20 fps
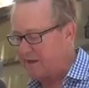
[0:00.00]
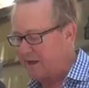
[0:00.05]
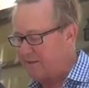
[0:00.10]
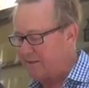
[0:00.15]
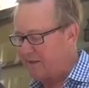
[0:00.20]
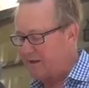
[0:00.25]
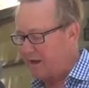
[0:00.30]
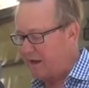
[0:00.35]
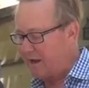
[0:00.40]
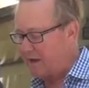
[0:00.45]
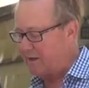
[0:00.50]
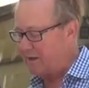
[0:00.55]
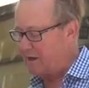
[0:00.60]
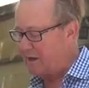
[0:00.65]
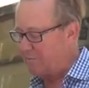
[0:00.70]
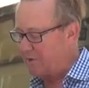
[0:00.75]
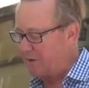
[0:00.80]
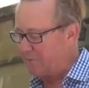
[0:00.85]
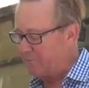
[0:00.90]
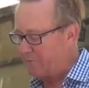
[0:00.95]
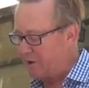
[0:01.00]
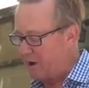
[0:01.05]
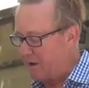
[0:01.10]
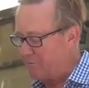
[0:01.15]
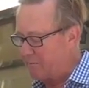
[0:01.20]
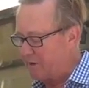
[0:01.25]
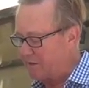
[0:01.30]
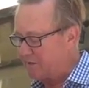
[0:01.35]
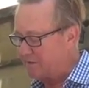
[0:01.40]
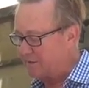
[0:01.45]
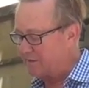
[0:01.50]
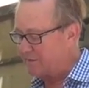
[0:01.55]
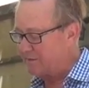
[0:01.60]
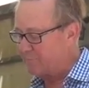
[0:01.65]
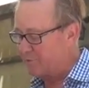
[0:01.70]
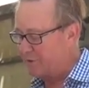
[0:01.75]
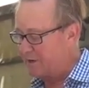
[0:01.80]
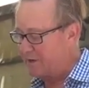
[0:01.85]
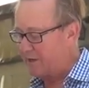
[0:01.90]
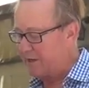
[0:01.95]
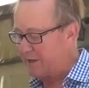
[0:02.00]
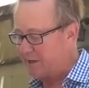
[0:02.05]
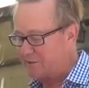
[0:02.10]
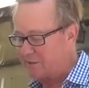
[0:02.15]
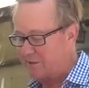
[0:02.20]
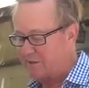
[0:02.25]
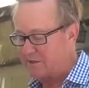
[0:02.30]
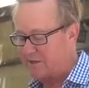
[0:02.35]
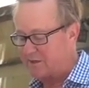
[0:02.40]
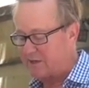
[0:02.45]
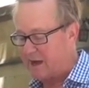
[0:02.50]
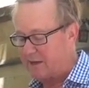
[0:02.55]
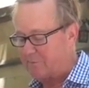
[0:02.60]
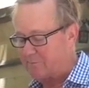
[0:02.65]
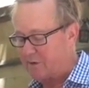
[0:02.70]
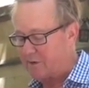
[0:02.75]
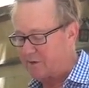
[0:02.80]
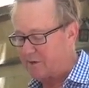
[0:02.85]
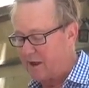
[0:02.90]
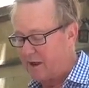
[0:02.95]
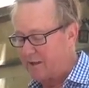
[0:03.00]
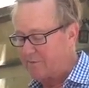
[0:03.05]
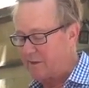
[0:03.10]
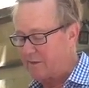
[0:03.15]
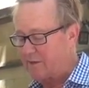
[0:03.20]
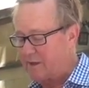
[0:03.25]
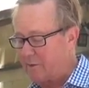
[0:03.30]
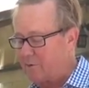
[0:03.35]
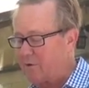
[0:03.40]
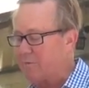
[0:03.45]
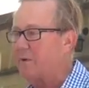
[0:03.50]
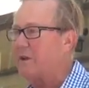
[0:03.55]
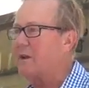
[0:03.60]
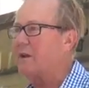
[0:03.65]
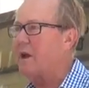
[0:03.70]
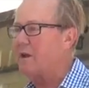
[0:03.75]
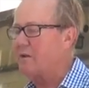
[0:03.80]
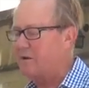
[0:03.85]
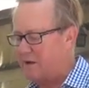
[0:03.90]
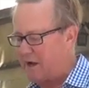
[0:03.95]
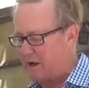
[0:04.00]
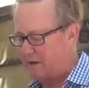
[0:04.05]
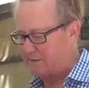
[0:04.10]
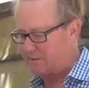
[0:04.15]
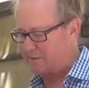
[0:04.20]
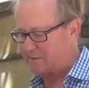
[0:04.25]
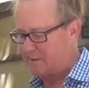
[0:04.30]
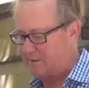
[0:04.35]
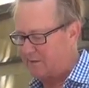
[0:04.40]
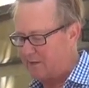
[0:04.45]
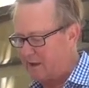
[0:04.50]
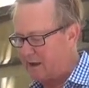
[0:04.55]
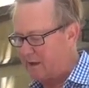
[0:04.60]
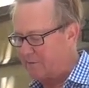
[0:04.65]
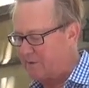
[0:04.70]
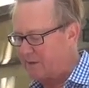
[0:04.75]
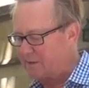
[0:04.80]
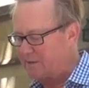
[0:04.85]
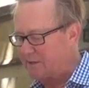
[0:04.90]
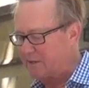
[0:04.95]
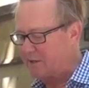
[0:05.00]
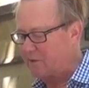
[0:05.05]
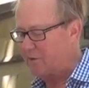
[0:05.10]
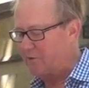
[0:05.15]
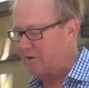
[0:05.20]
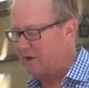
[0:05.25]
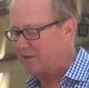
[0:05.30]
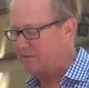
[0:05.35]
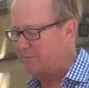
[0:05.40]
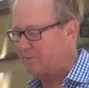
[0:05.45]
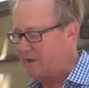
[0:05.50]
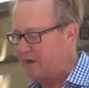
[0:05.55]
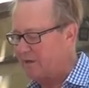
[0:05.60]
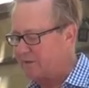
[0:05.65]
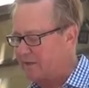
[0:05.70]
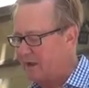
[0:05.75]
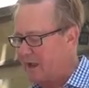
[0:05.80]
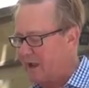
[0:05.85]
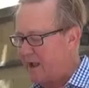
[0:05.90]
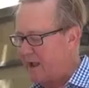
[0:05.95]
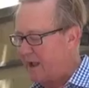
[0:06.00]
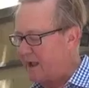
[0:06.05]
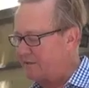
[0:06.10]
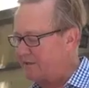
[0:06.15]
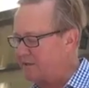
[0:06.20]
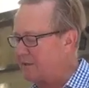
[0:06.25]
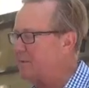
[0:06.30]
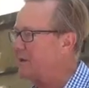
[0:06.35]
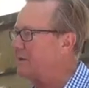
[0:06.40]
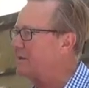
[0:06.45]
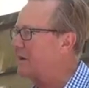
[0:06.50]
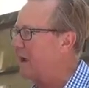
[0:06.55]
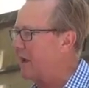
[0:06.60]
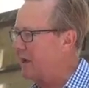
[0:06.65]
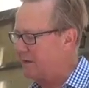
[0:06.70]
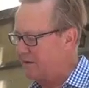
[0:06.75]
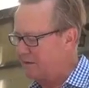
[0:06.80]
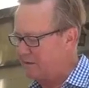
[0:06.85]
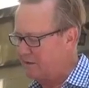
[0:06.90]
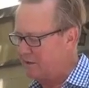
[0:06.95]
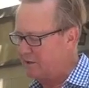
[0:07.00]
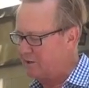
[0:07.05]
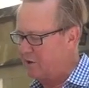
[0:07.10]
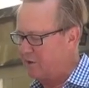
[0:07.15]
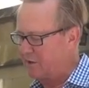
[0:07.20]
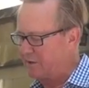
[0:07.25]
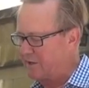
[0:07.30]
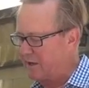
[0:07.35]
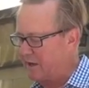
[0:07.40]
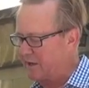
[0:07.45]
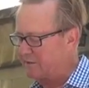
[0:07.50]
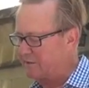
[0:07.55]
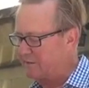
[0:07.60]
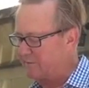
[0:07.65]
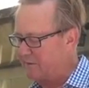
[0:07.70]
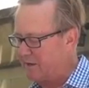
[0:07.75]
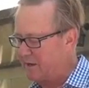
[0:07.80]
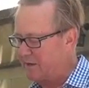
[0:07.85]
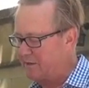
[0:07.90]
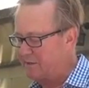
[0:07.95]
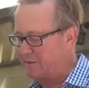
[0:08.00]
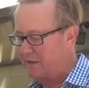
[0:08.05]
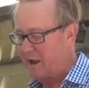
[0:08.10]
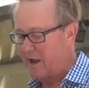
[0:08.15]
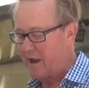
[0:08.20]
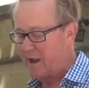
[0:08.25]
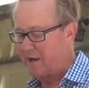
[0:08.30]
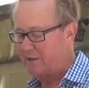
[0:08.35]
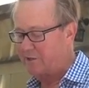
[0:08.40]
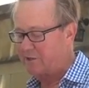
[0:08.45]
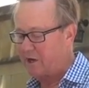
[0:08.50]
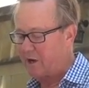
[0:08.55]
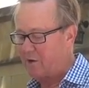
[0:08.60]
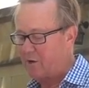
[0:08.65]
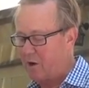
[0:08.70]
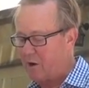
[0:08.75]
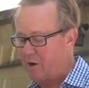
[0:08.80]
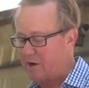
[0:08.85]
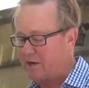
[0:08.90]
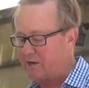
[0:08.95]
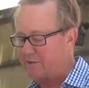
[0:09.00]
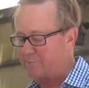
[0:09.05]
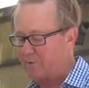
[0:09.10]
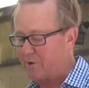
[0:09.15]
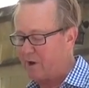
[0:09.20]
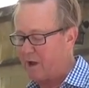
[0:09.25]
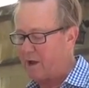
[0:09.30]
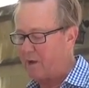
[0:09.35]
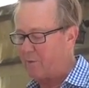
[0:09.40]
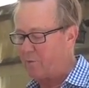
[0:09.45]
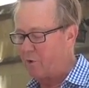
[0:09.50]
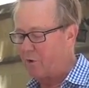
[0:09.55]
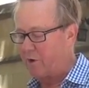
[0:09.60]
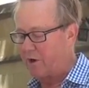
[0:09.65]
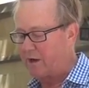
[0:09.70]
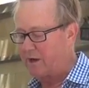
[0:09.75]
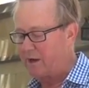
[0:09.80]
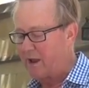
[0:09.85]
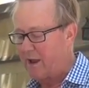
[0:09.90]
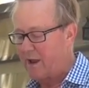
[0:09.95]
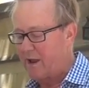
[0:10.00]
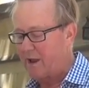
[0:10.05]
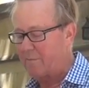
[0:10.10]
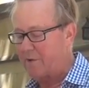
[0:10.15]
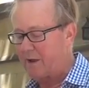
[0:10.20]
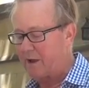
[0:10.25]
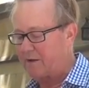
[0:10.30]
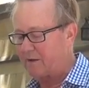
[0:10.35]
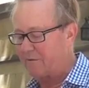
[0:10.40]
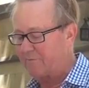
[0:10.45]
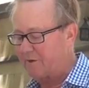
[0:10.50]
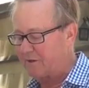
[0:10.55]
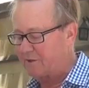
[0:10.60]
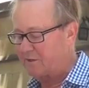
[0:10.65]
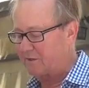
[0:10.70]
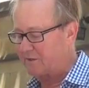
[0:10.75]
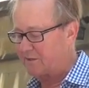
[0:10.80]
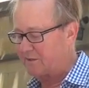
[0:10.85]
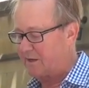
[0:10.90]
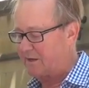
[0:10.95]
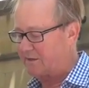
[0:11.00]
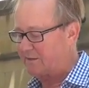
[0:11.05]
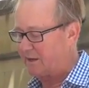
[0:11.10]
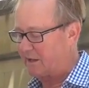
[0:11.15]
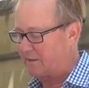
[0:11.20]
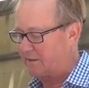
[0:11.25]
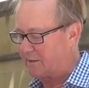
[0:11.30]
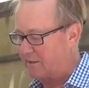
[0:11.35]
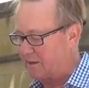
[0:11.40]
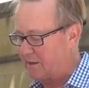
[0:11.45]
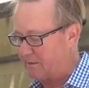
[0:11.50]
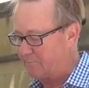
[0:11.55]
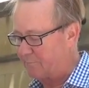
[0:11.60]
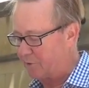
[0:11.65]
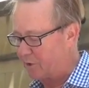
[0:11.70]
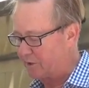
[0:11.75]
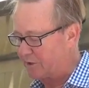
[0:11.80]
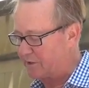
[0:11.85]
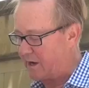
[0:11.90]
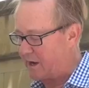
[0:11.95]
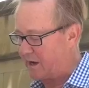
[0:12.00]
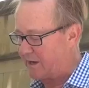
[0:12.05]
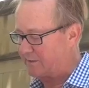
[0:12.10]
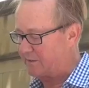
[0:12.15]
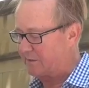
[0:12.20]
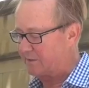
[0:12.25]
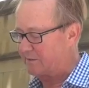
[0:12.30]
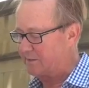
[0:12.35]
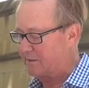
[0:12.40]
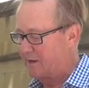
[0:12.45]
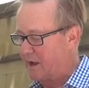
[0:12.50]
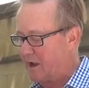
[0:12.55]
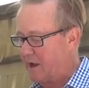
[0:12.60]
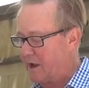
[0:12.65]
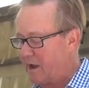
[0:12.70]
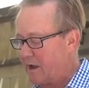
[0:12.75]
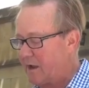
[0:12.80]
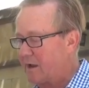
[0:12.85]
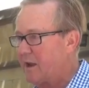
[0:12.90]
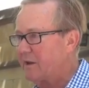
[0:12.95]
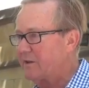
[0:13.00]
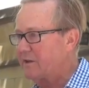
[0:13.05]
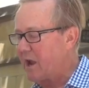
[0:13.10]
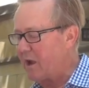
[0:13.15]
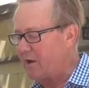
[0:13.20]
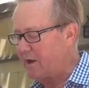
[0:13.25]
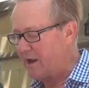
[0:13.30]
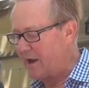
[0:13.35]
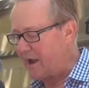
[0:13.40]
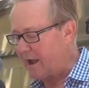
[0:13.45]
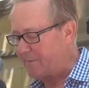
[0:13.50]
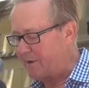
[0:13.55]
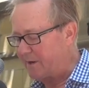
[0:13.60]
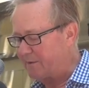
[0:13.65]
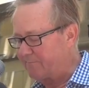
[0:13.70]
said the incoming Prime Minister's pre-election statement that there would be no cuts to the ABC or SBS has to be taken in the context of his and Joe Hockey's prior warning about efficiencies at the broadcasters. Tony